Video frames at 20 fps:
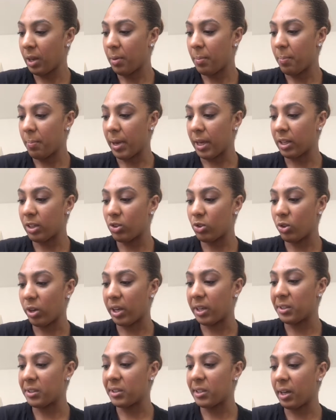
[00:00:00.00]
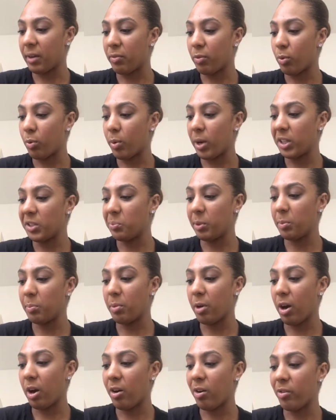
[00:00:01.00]
mega trends have always been
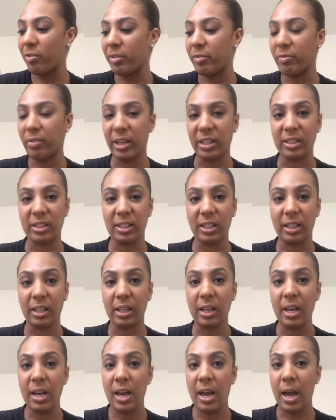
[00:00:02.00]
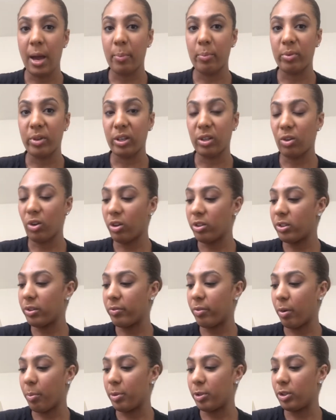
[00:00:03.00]
part of investing and bring lots of
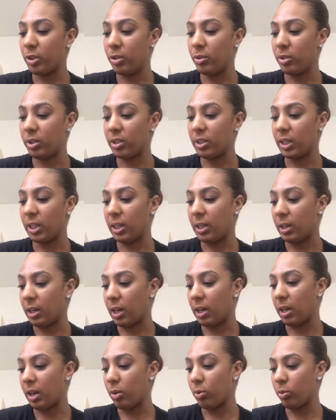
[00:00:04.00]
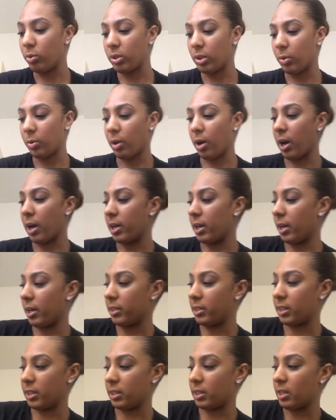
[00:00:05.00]
opportunity. And I also
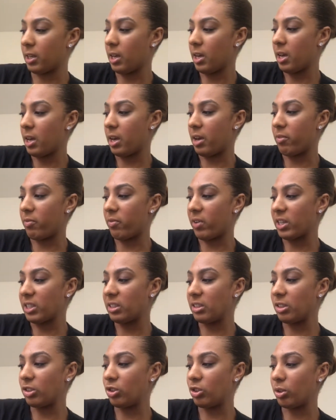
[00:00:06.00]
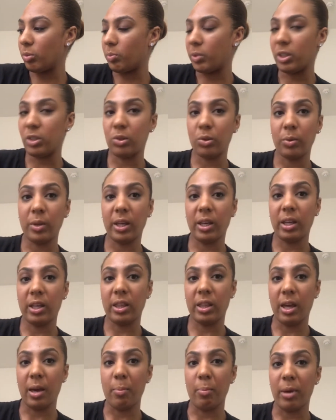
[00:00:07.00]
highlighted investors should be doing
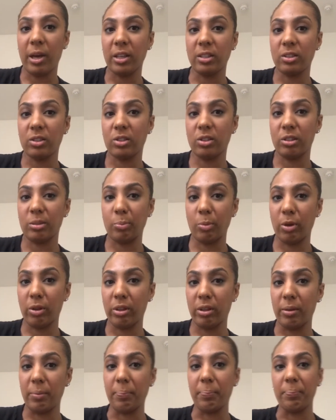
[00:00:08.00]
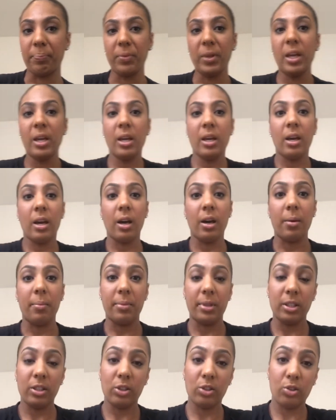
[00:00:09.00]
their best to spot them.
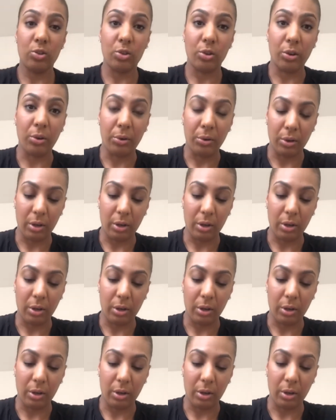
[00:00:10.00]
This is true.